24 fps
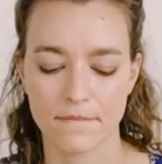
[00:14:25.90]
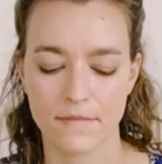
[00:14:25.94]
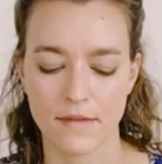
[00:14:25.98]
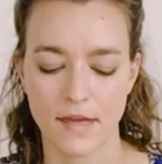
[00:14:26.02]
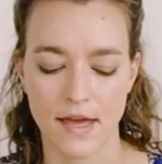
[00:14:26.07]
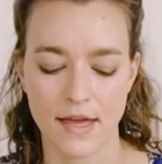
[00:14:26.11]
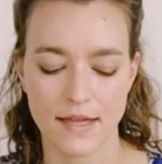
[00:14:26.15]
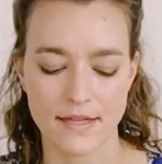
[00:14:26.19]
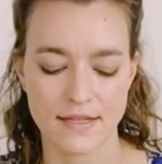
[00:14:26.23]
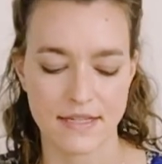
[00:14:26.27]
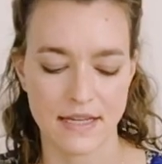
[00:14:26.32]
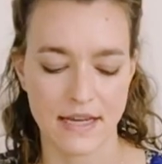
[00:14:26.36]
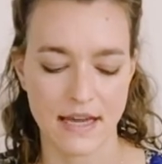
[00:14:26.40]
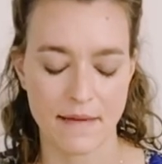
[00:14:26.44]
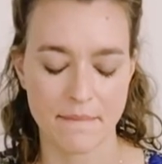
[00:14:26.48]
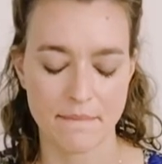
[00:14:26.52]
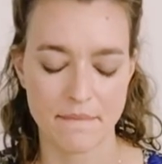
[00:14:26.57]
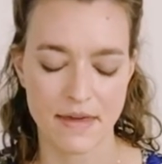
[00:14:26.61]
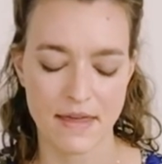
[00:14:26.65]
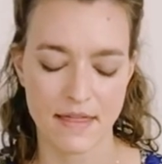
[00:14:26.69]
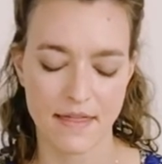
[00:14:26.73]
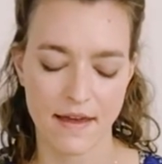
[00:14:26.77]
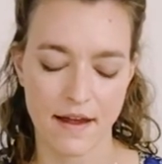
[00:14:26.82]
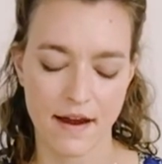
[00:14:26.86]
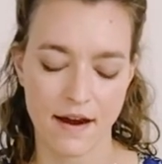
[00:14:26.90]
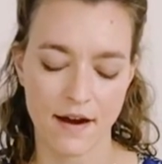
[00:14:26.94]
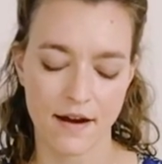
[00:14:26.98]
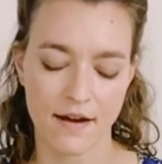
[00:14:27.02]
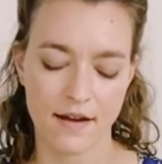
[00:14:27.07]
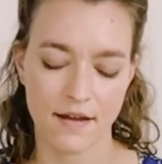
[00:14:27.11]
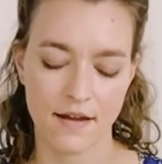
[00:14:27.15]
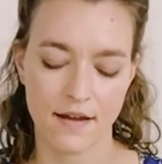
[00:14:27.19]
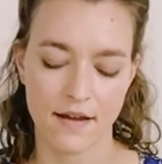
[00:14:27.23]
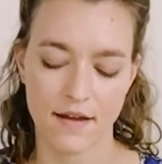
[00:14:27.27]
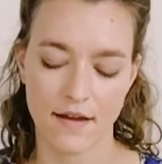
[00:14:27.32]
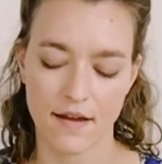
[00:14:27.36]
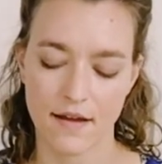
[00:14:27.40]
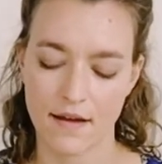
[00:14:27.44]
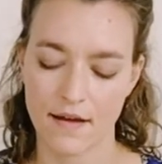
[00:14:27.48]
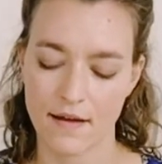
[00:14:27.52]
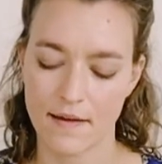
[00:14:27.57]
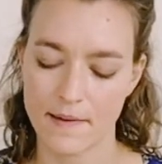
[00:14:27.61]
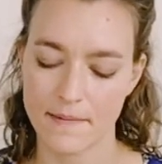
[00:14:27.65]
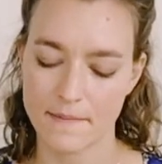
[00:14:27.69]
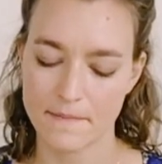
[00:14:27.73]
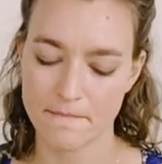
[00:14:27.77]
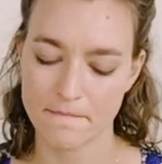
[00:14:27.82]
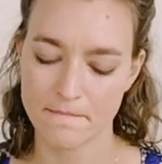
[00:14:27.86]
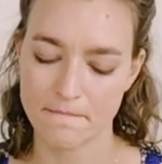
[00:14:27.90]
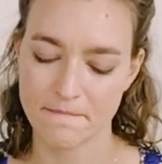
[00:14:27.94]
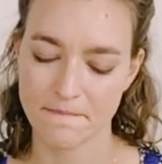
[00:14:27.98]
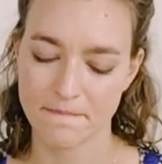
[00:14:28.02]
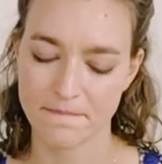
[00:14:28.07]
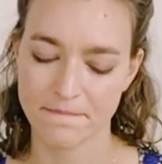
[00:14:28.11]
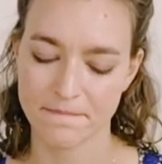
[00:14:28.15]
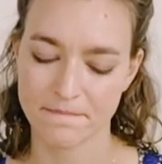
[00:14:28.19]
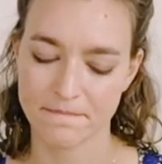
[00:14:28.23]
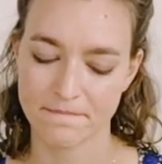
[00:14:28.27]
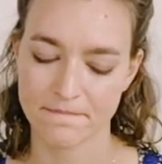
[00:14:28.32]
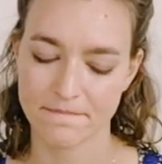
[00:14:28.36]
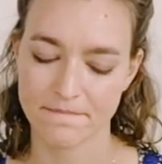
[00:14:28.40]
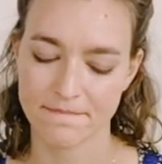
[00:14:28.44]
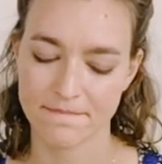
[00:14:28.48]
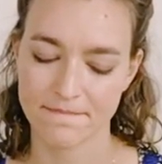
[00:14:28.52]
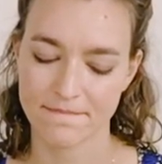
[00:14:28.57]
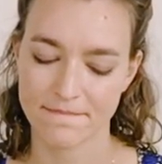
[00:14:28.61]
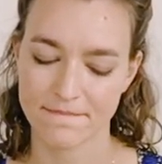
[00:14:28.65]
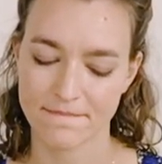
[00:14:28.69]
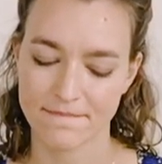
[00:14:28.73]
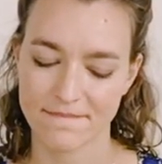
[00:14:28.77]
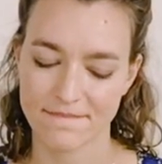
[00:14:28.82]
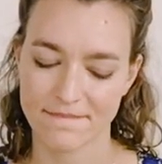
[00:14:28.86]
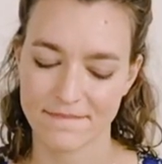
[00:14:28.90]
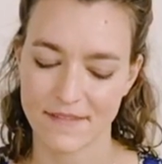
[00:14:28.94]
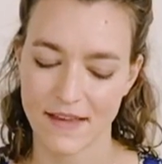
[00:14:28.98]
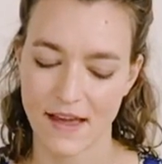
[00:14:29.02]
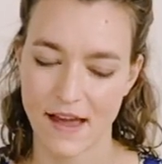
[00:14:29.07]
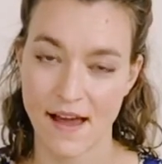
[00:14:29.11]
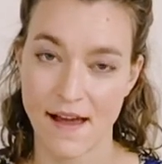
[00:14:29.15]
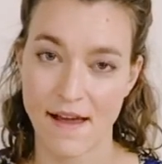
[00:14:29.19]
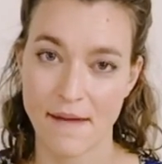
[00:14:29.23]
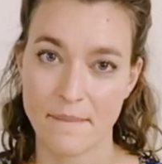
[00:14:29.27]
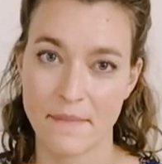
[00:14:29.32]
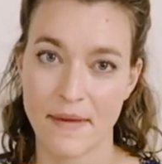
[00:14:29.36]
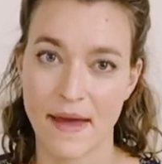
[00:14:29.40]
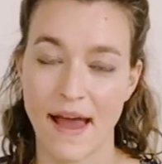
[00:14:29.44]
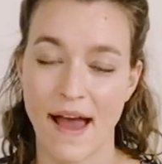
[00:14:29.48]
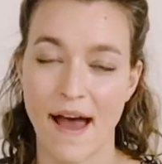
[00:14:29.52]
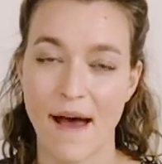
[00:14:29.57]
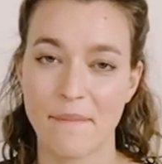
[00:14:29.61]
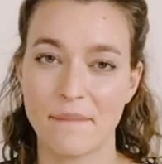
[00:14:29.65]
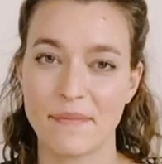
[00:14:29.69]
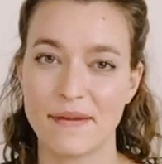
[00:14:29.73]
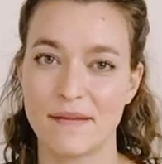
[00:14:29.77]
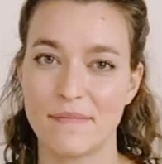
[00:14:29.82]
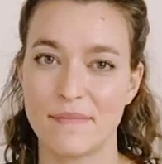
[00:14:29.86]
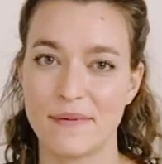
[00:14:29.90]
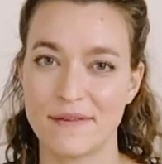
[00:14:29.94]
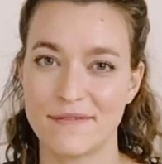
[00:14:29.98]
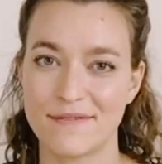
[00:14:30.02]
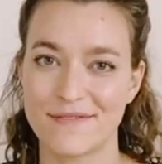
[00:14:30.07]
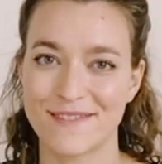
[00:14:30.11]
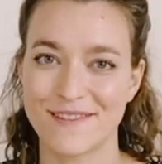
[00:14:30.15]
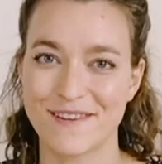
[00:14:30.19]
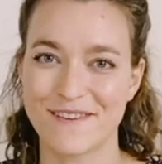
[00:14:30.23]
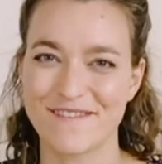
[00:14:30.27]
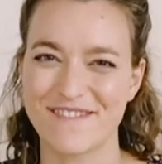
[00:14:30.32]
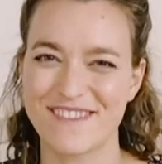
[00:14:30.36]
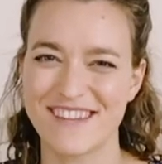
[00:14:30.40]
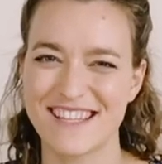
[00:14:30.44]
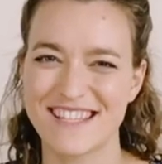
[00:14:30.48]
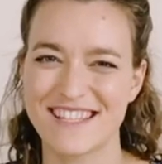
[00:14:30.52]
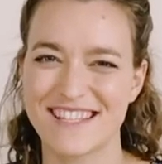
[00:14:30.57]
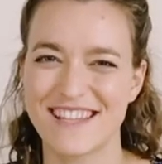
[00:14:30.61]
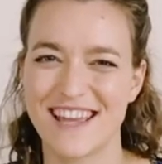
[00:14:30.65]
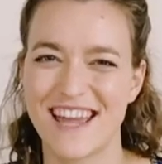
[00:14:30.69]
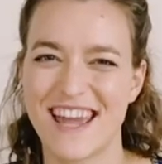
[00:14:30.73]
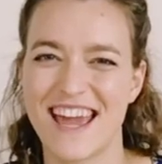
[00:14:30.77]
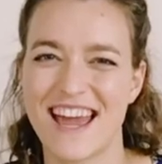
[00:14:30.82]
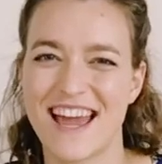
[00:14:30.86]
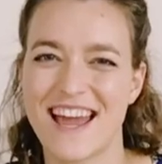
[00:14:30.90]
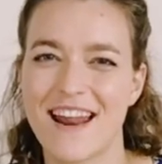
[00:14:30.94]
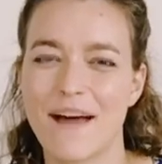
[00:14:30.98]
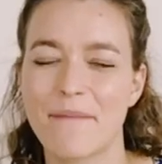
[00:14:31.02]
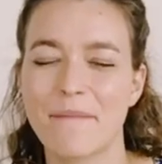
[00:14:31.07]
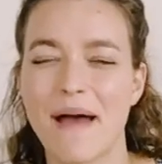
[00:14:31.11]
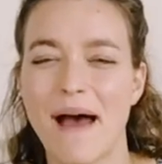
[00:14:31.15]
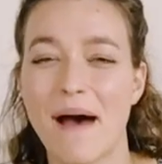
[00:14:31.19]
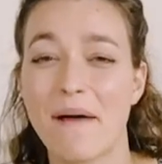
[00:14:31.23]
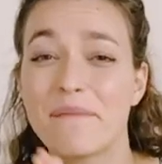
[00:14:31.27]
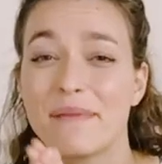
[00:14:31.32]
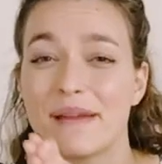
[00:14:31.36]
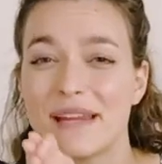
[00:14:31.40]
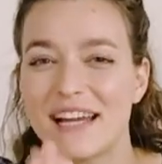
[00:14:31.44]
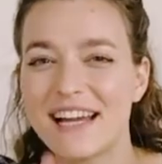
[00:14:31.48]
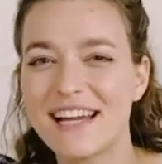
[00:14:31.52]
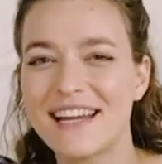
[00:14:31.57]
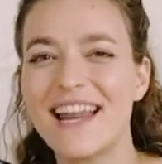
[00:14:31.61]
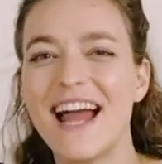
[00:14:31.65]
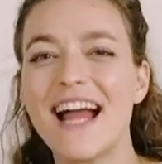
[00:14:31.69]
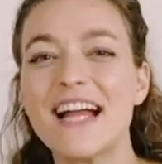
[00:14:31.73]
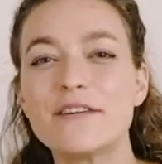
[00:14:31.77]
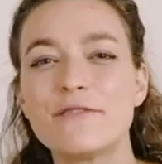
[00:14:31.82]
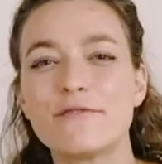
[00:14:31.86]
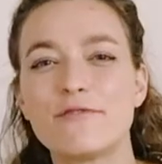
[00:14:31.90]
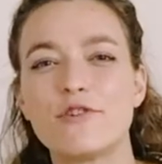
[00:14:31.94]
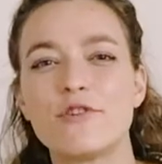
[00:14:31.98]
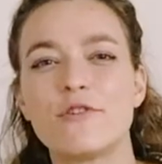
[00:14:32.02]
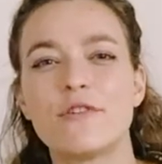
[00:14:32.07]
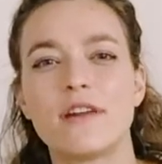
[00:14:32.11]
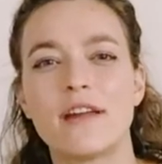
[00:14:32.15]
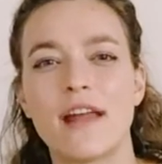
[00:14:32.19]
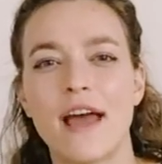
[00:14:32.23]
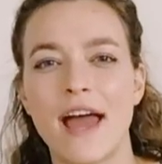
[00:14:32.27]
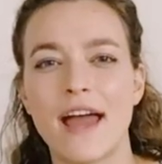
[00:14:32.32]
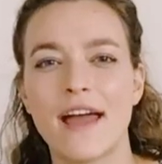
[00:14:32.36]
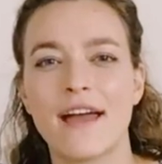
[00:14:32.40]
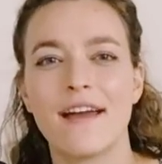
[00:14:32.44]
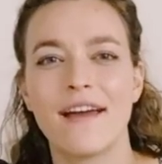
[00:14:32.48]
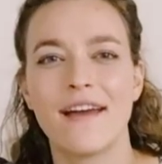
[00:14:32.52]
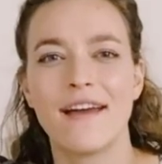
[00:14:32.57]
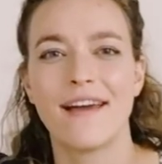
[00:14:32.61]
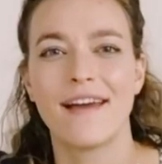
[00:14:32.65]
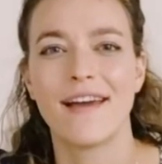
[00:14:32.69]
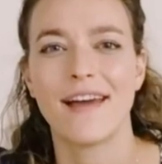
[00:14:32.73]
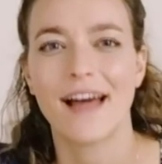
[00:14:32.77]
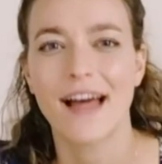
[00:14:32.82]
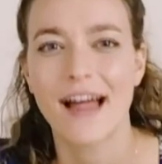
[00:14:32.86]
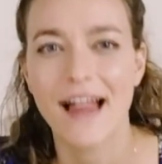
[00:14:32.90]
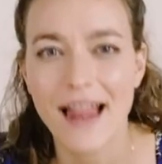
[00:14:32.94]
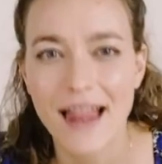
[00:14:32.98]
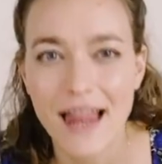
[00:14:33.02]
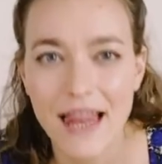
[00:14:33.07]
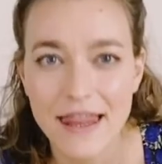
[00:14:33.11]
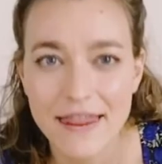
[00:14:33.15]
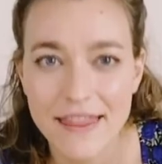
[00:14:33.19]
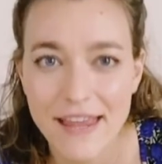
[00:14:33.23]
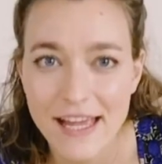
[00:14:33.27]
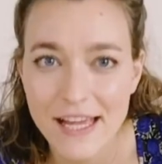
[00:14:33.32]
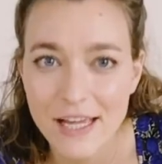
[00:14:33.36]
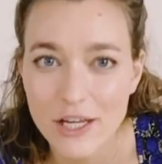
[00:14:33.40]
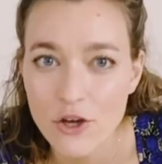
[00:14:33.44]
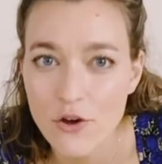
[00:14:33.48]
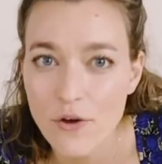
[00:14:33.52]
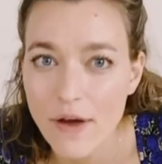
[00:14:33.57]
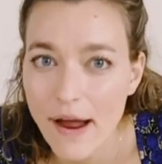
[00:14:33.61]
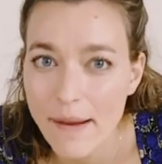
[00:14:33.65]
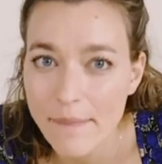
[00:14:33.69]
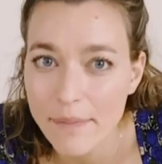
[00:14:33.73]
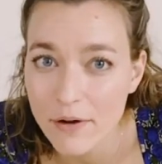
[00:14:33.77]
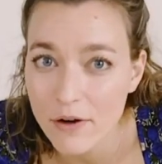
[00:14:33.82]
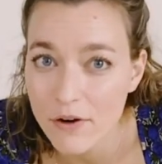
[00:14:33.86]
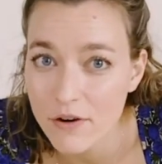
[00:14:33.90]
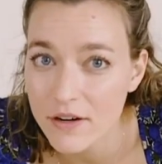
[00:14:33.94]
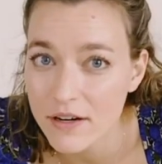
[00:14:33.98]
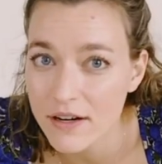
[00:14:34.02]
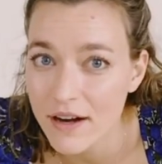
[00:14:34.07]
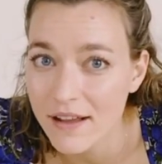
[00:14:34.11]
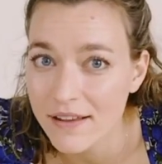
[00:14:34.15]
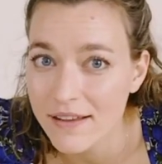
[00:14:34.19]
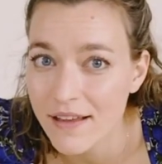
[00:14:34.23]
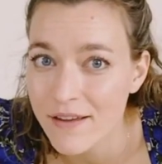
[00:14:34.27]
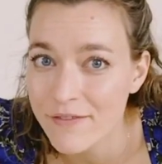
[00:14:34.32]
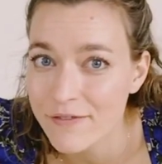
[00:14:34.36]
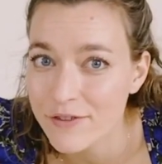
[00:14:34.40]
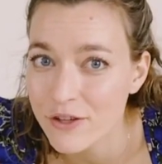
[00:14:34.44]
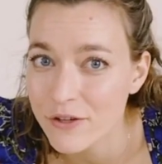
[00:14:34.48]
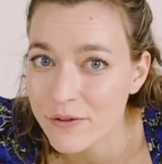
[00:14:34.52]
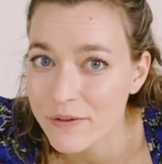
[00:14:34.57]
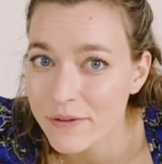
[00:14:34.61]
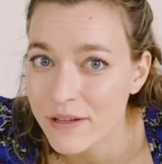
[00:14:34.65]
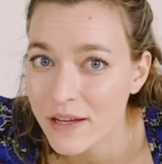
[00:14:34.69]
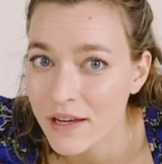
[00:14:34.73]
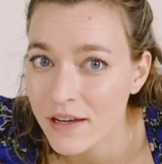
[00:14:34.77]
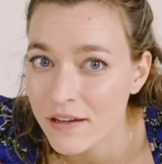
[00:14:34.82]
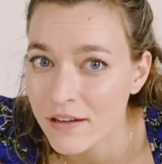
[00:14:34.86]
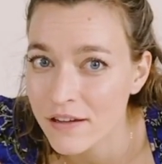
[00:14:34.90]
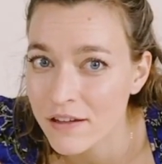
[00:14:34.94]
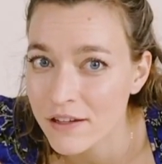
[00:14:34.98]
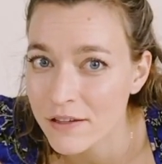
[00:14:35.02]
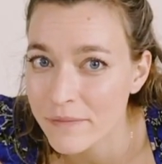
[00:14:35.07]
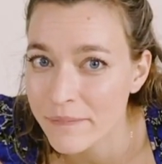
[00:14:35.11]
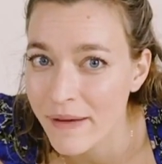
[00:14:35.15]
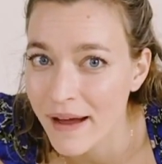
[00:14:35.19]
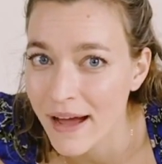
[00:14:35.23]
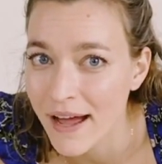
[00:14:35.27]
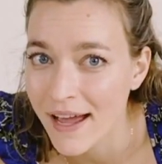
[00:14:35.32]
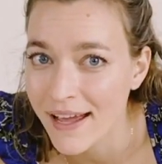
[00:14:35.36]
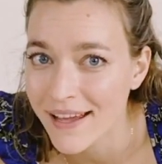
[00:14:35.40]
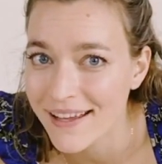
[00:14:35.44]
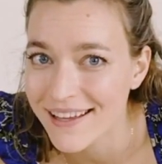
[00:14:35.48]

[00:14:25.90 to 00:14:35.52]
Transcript: and DM me there. I'm happy to be of service, and I'm happy to connect with you today. Thank you, Capricorn. I love you, and goodbye.